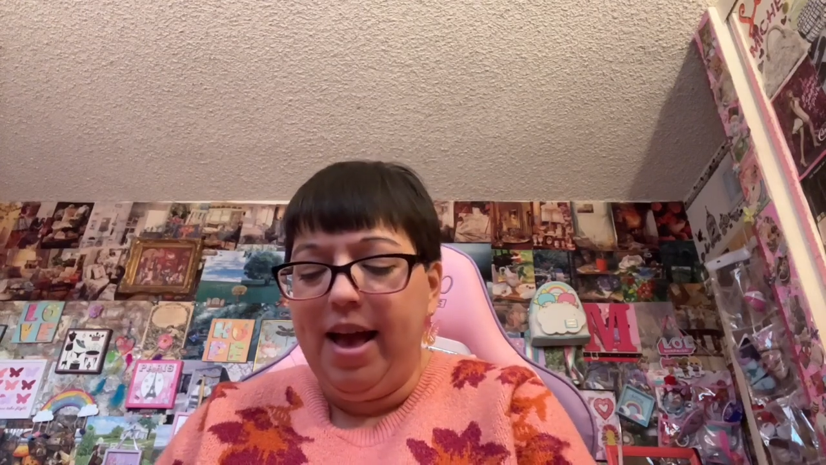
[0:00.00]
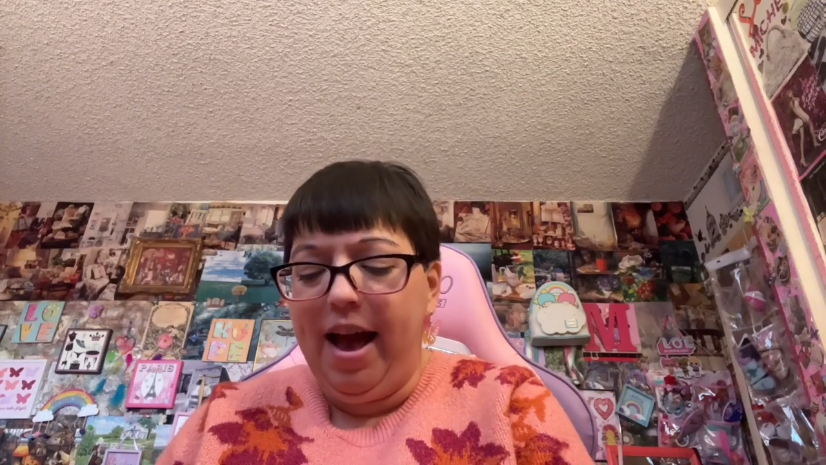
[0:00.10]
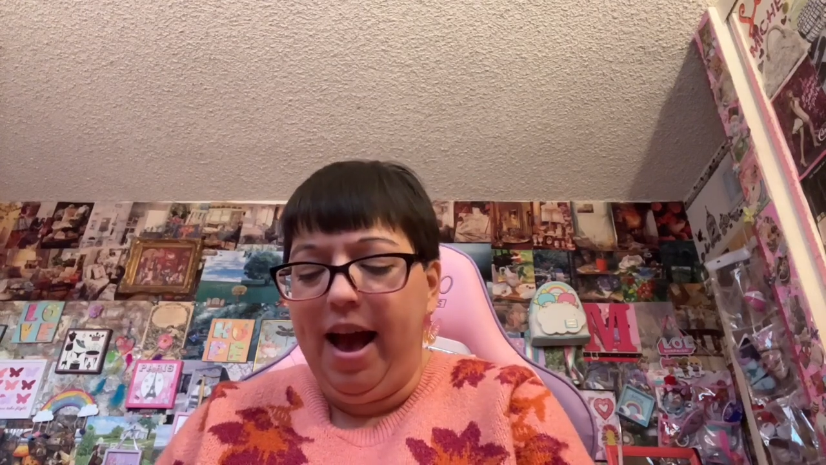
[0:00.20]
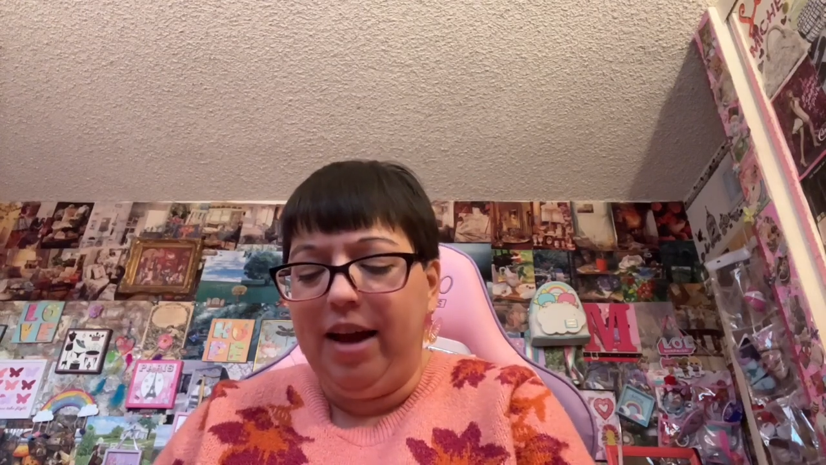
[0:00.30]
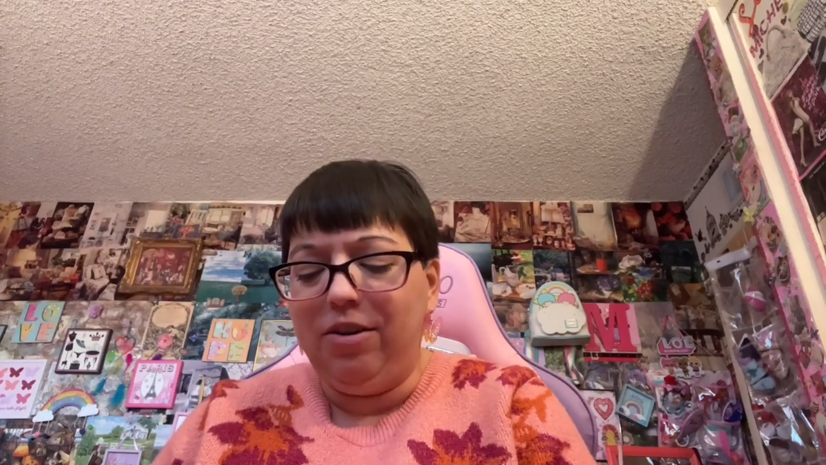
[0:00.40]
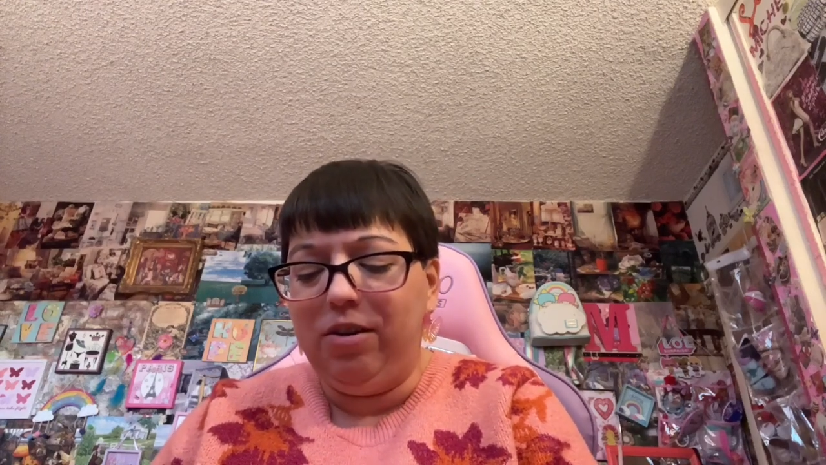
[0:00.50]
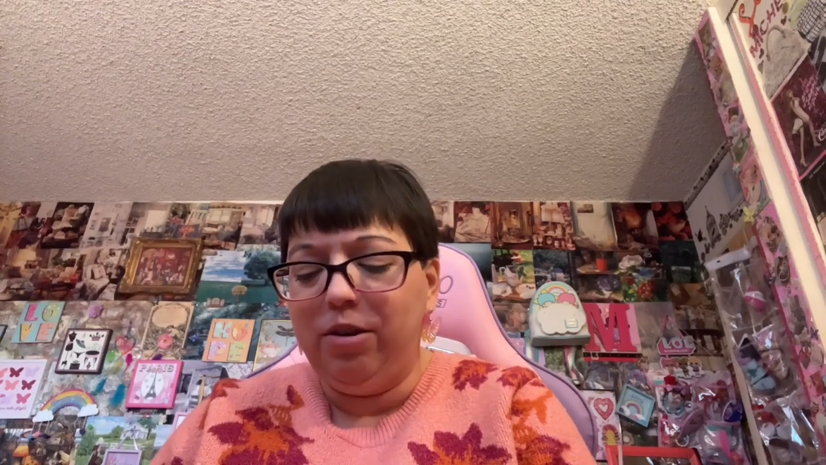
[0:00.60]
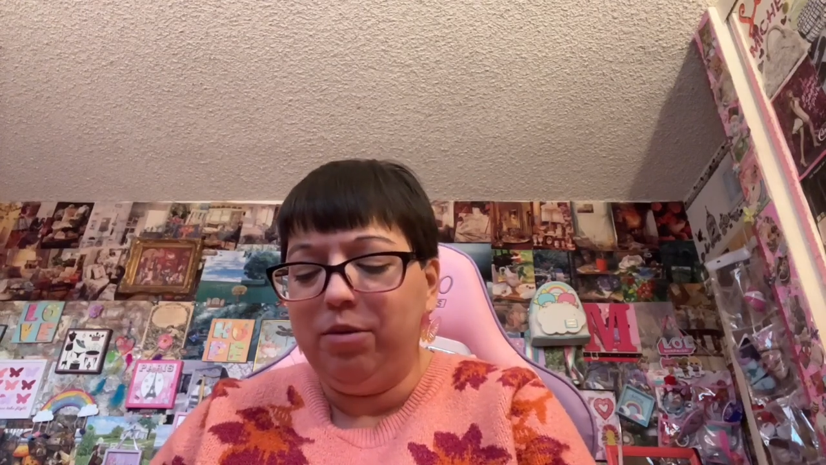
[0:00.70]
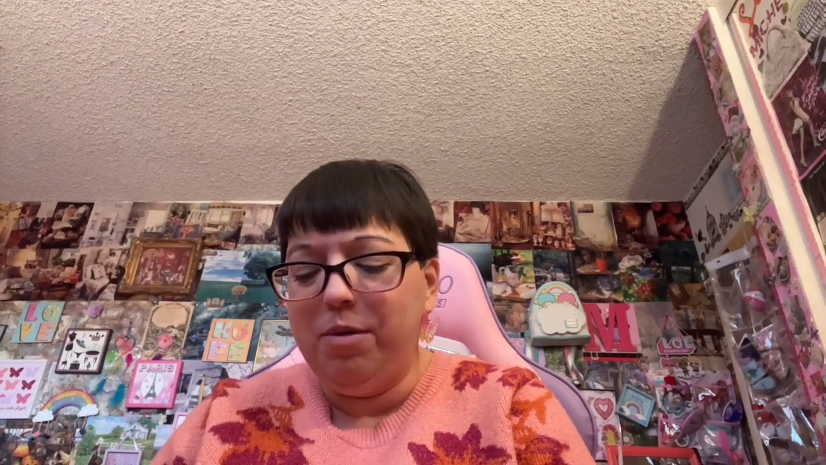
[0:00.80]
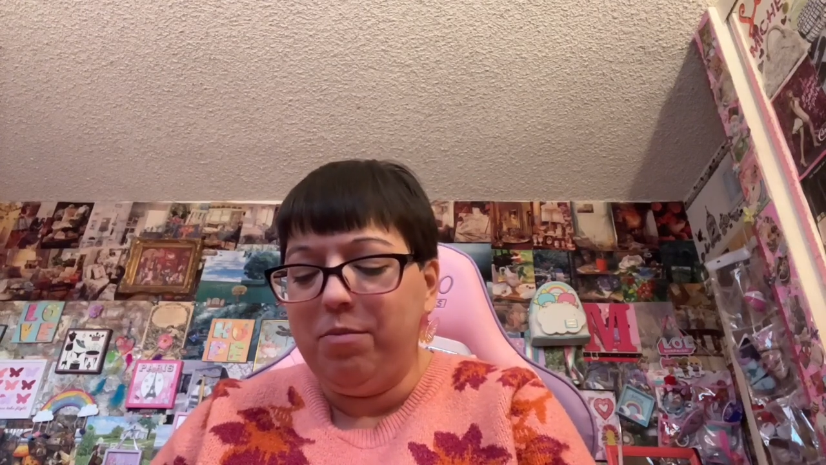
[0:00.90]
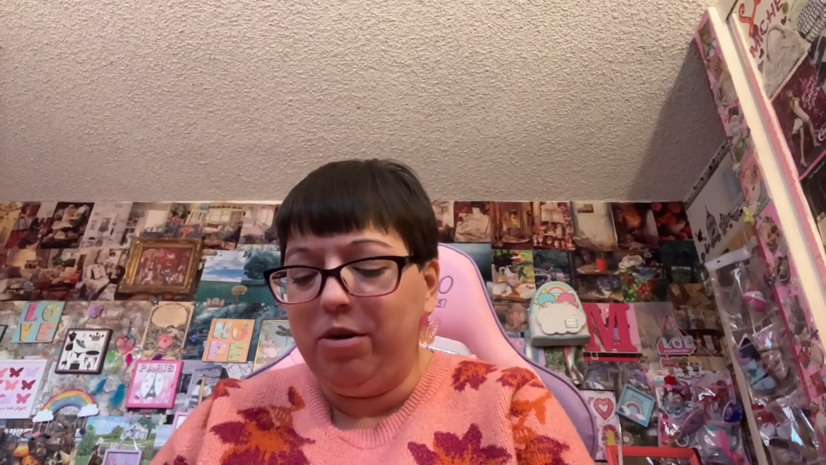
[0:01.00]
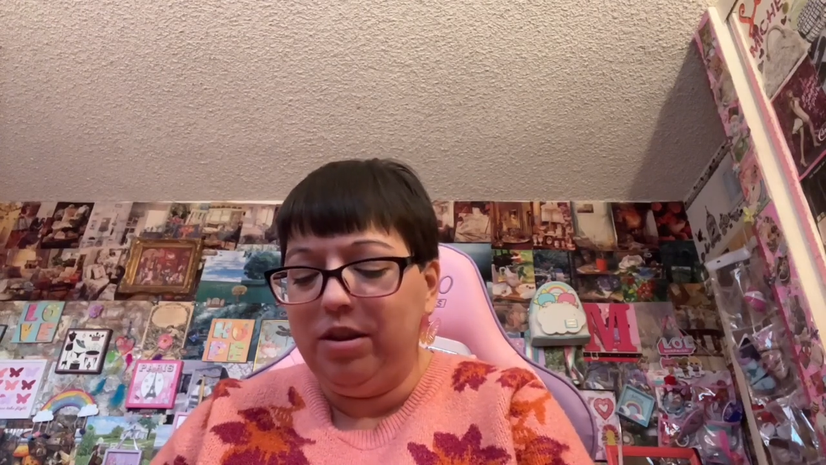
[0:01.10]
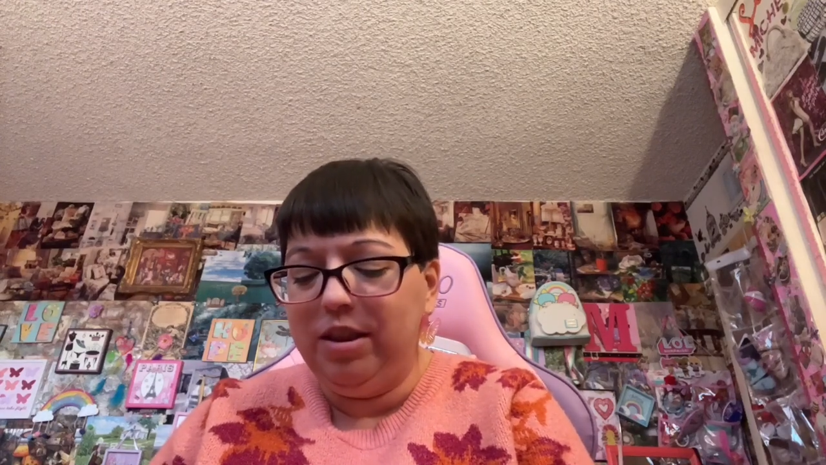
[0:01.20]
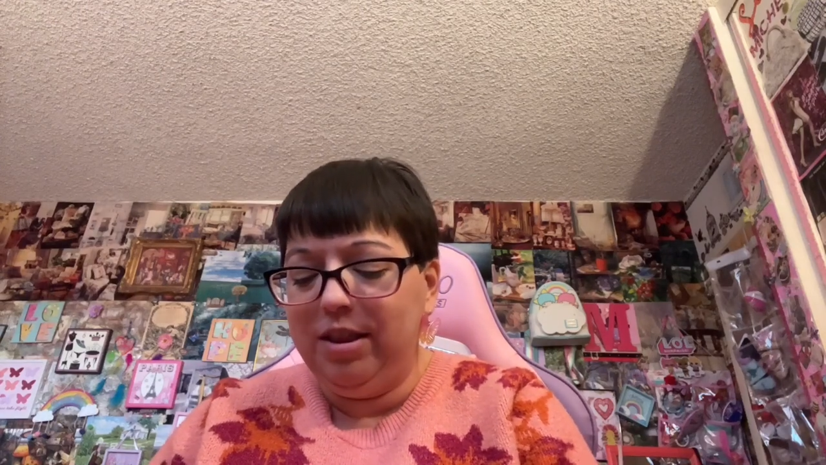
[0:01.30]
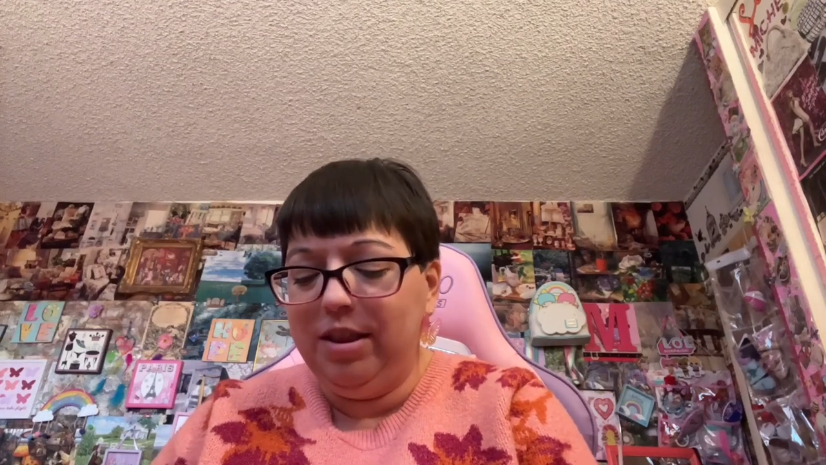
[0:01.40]
and you're a little bit more
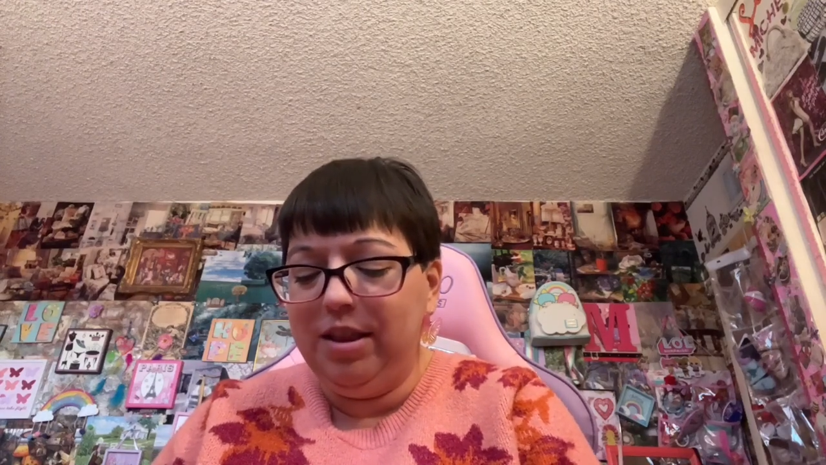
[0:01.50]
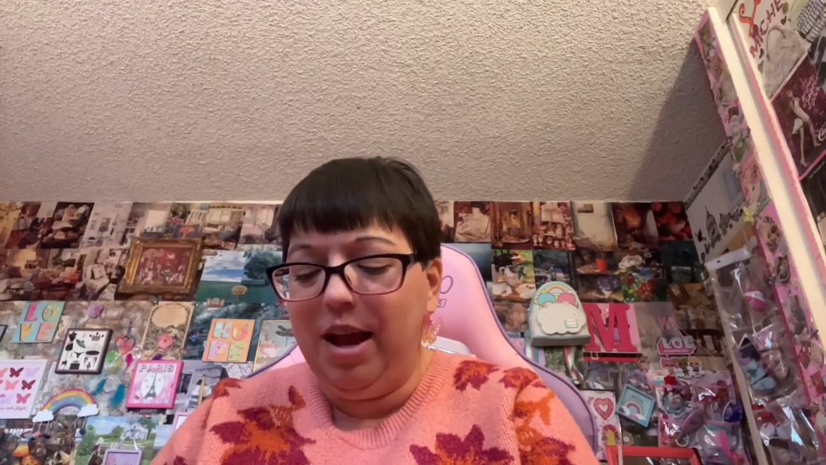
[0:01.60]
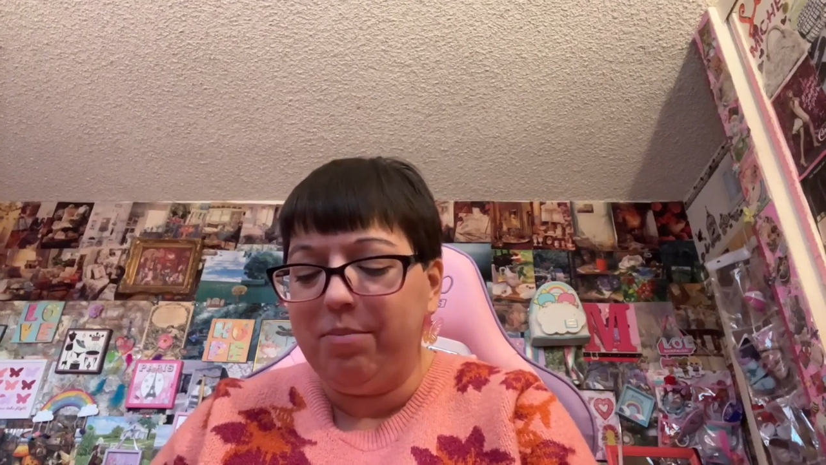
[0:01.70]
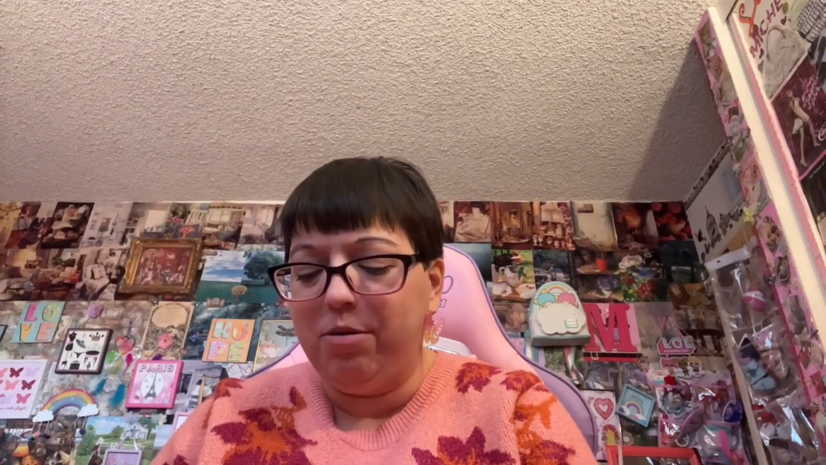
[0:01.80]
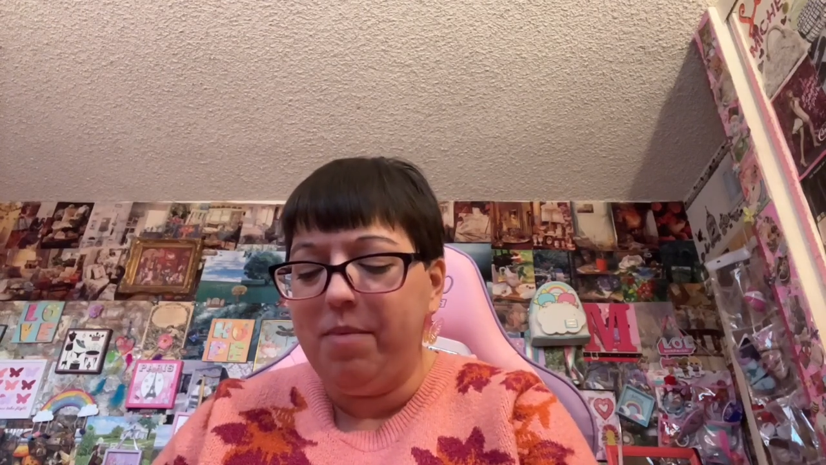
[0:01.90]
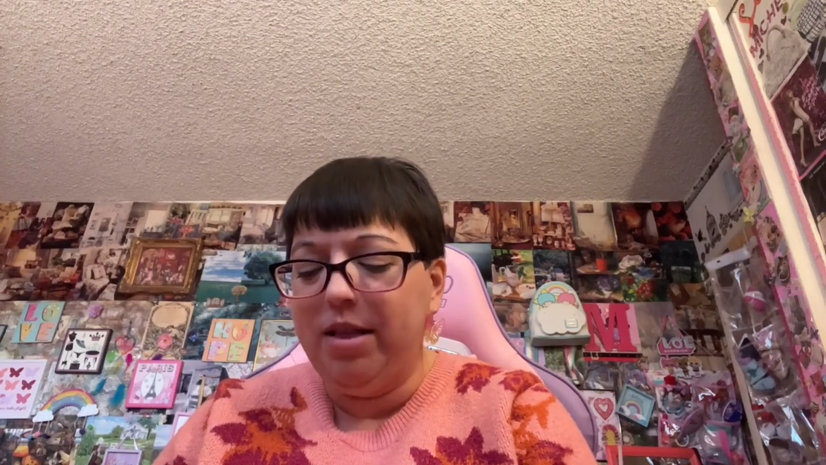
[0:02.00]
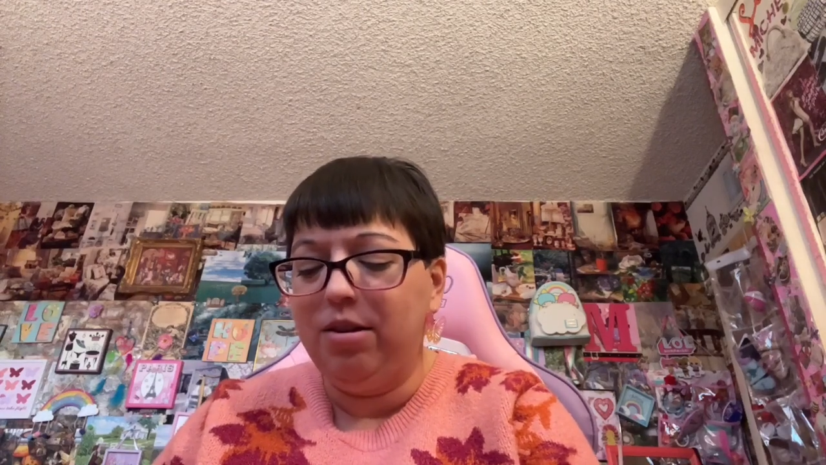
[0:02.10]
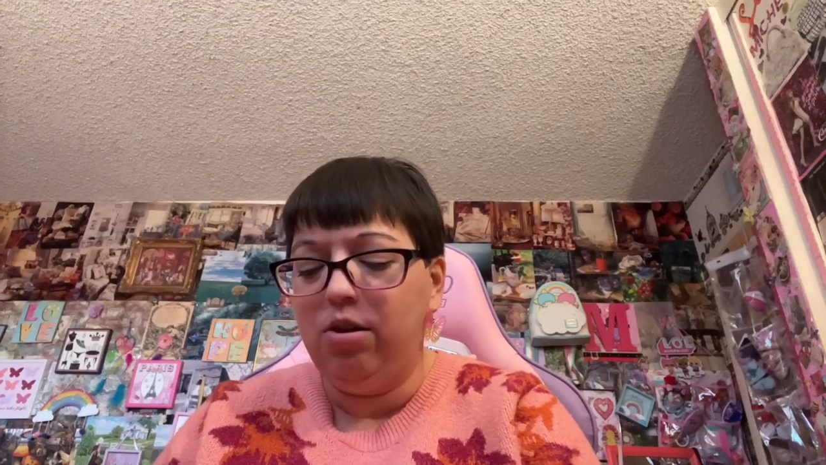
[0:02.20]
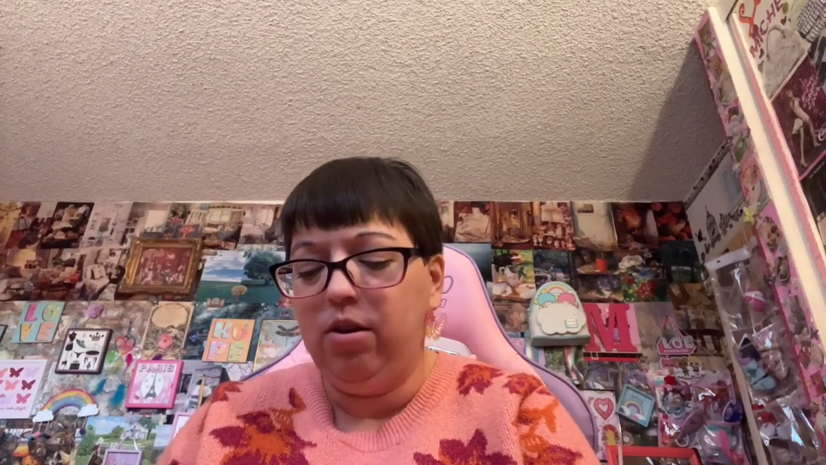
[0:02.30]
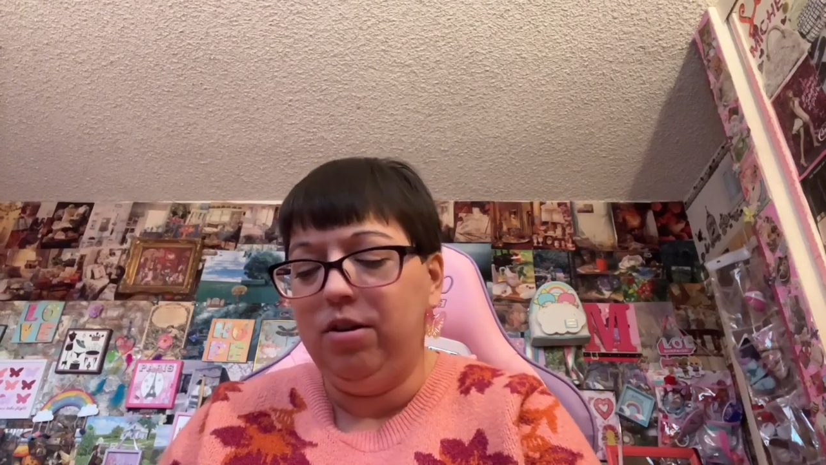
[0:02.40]
temperamental